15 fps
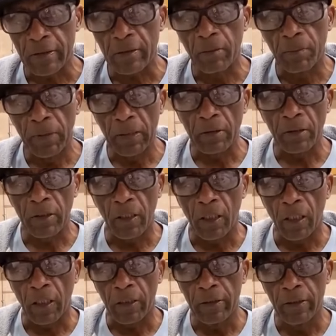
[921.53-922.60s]
to build a
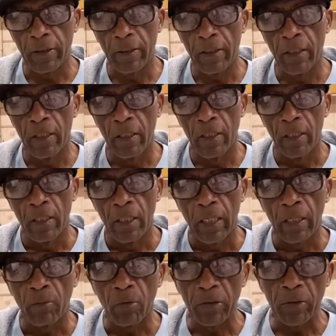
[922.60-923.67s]
car.
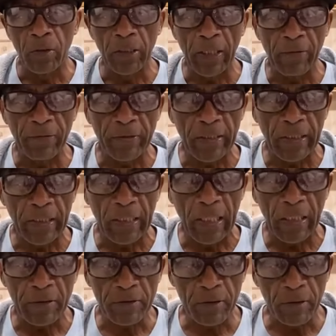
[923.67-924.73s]
And we're doing everything in
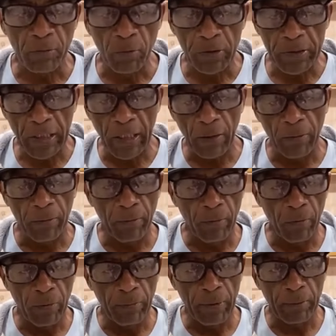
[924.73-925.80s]
house. So what you gotta
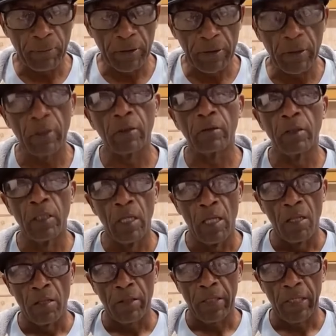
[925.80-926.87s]
remember too,
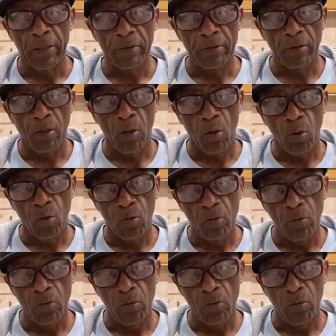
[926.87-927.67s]
there's no